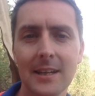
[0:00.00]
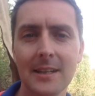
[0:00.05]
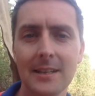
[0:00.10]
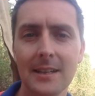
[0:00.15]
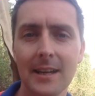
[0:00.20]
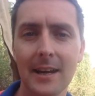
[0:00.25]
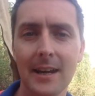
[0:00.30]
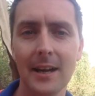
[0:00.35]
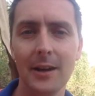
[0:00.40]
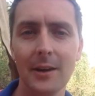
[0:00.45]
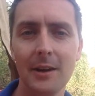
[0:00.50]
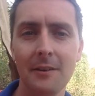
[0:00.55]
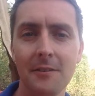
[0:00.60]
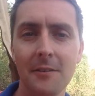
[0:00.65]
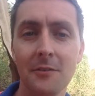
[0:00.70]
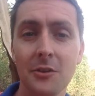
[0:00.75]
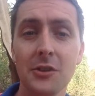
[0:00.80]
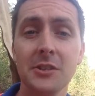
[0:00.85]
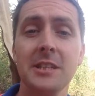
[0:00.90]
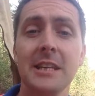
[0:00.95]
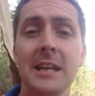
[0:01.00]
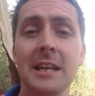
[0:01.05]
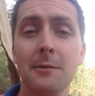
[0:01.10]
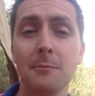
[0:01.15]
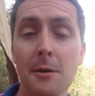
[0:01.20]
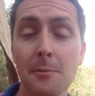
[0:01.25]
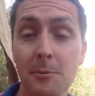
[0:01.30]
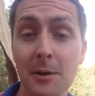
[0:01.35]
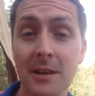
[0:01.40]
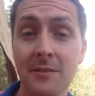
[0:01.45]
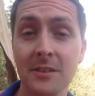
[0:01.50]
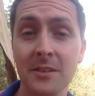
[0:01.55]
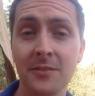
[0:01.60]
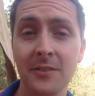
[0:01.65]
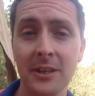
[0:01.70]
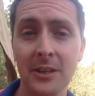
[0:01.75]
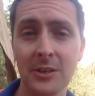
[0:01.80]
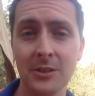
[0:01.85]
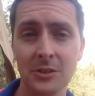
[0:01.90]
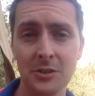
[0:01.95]
Now, if you've not seen any of my previous
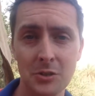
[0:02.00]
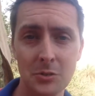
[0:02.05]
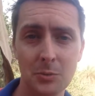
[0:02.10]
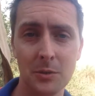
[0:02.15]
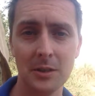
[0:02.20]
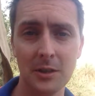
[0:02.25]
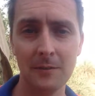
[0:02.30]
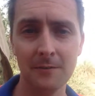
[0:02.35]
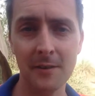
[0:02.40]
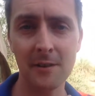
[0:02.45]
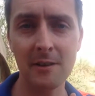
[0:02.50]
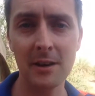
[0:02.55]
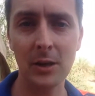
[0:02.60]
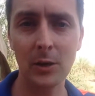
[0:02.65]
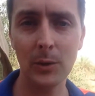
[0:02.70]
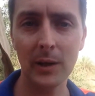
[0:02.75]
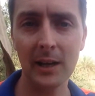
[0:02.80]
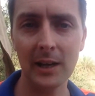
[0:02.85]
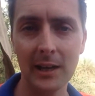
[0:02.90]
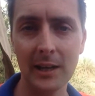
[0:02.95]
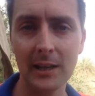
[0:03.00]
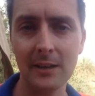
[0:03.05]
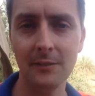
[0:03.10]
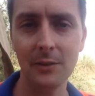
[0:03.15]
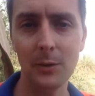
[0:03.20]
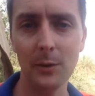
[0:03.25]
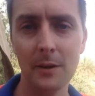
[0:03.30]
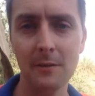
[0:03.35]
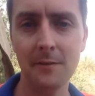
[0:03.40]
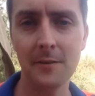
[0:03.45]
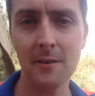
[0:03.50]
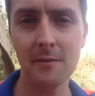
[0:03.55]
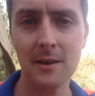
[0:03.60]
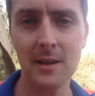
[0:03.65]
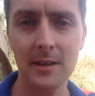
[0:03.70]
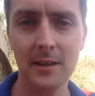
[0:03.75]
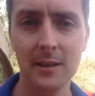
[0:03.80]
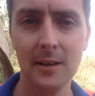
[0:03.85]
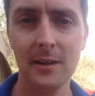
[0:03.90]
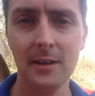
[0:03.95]
videos, I just want to very quickly give you a
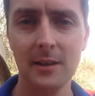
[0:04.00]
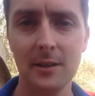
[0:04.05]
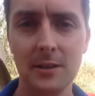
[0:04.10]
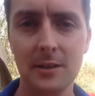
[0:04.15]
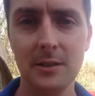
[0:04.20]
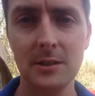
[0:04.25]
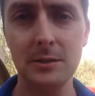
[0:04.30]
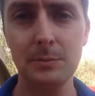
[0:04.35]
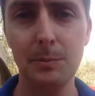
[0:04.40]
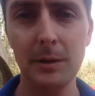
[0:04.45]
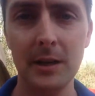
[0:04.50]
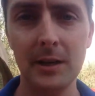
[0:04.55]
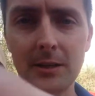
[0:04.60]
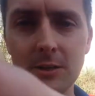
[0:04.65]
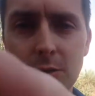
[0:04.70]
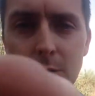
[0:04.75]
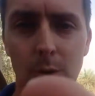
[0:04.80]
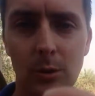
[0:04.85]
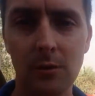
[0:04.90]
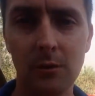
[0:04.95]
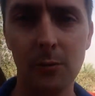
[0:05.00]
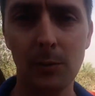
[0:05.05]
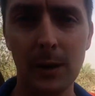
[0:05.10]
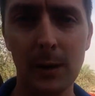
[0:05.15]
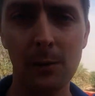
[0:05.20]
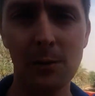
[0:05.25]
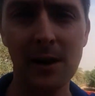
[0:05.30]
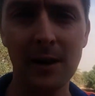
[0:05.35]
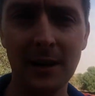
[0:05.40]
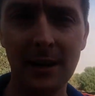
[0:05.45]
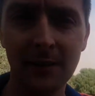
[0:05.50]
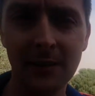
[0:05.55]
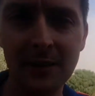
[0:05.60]
very spinny tour of where we're at now.